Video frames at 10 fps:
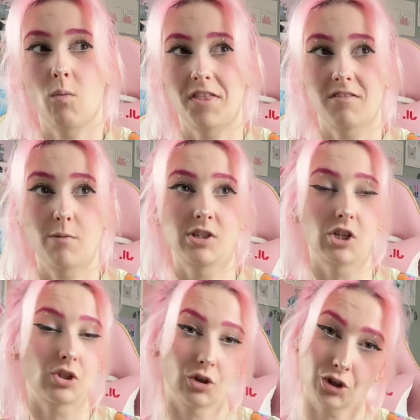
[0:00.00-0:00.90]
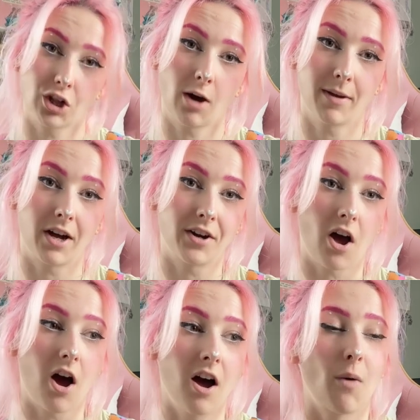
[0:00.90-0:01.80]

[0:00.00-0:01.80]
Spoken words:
whether it was a social hobby or not,